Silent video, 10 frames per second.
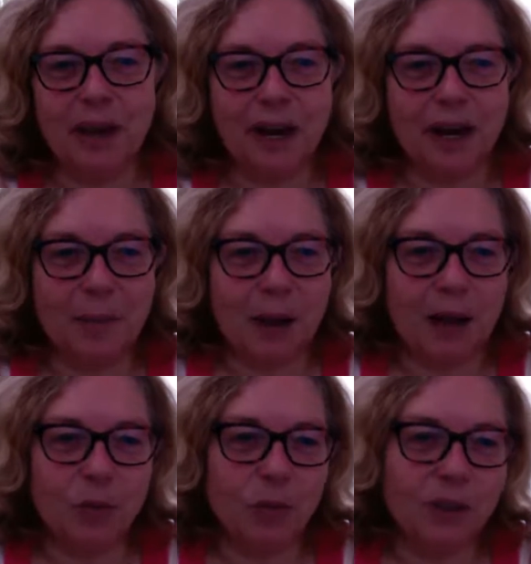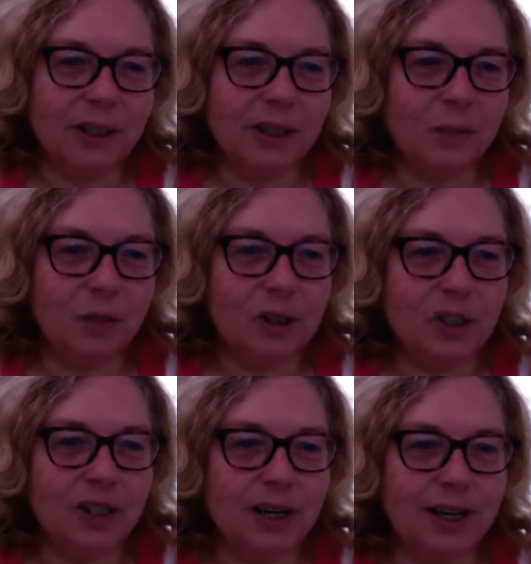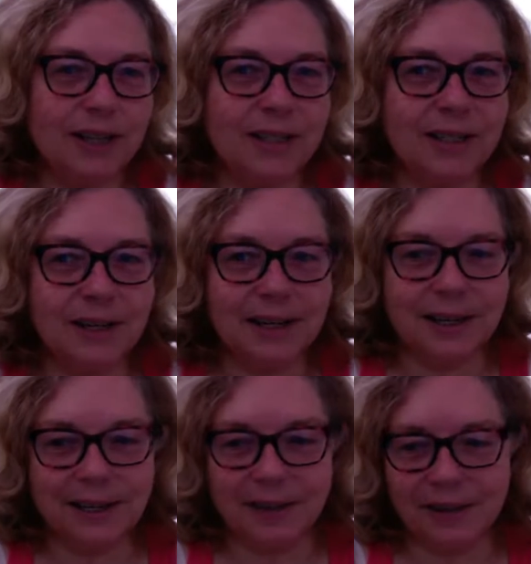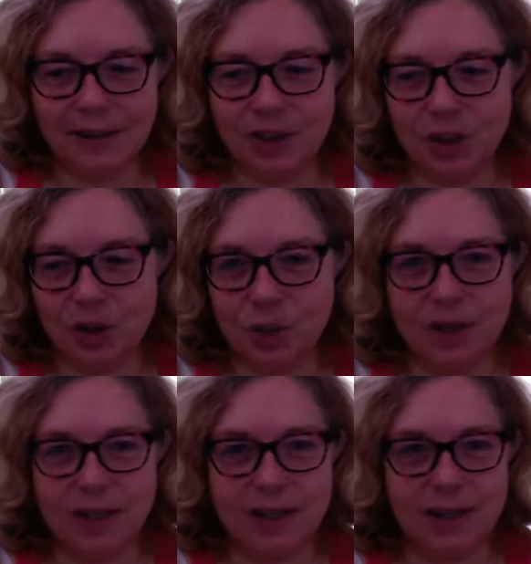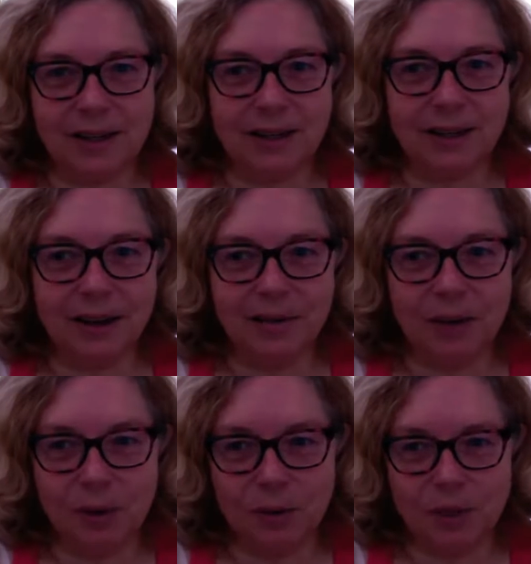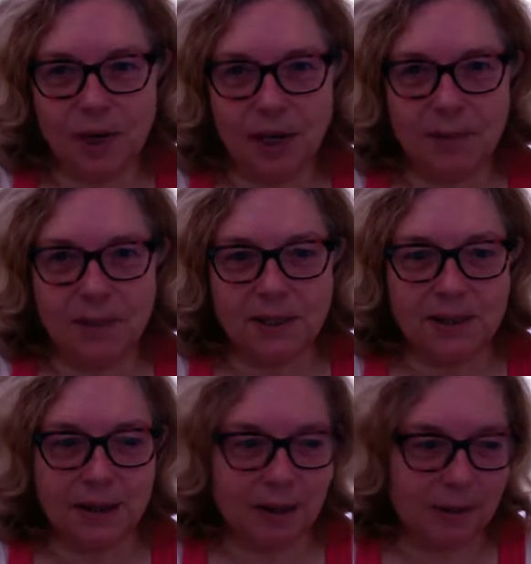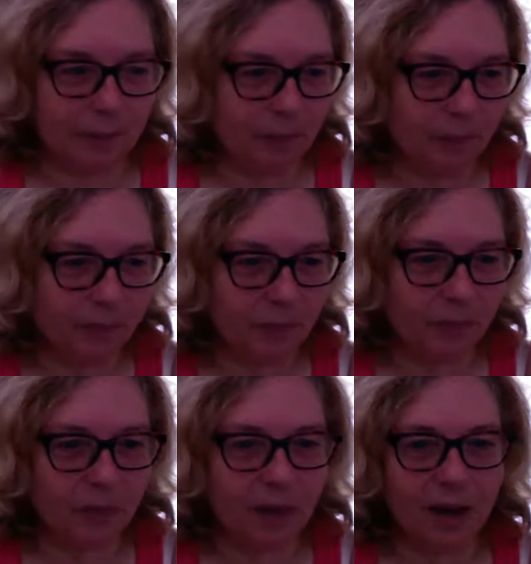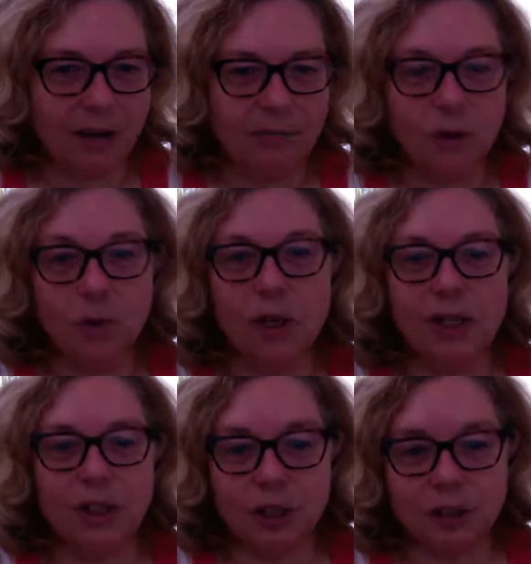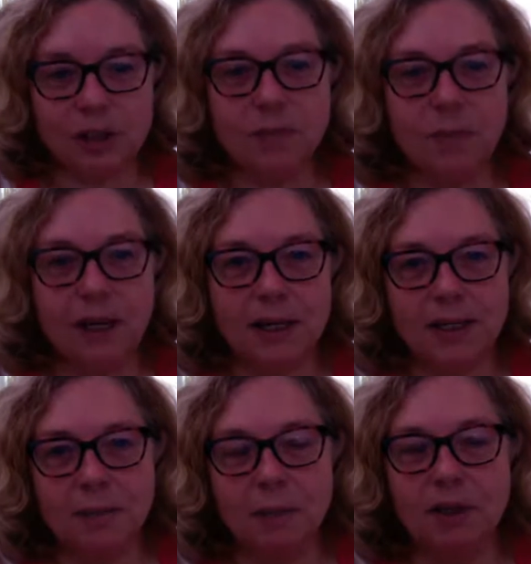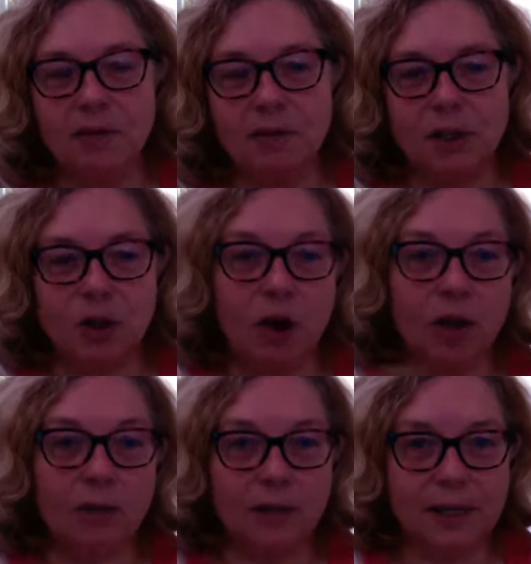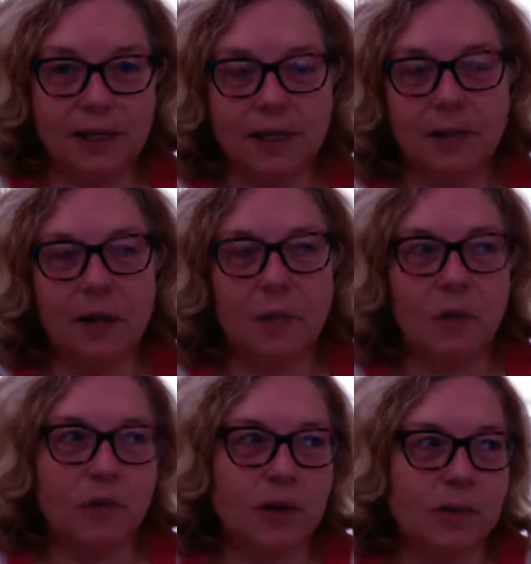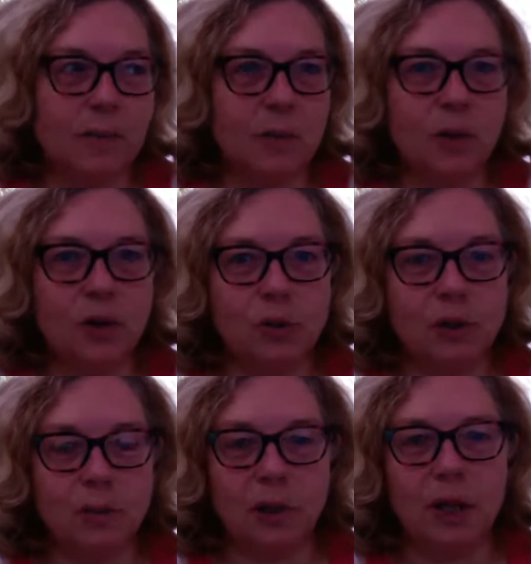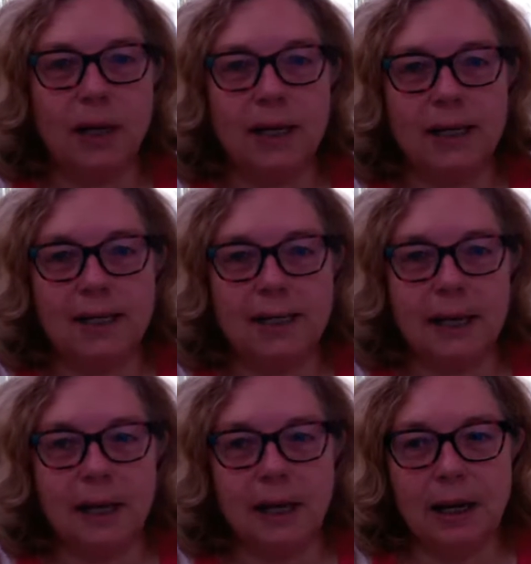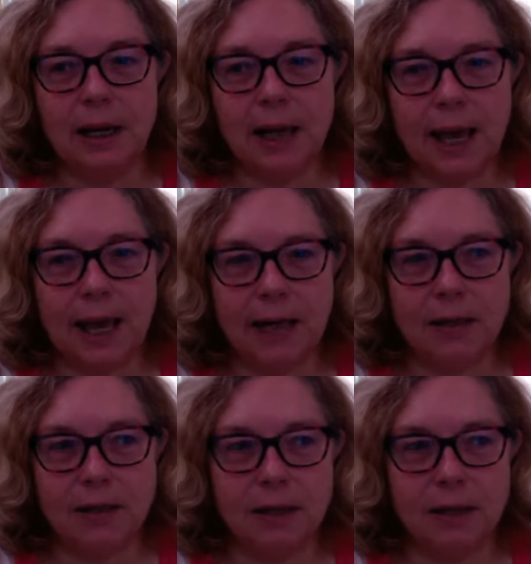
I really appreciate the generosity of those types of donations, because it benefits all of us. It provides me with new supplies, and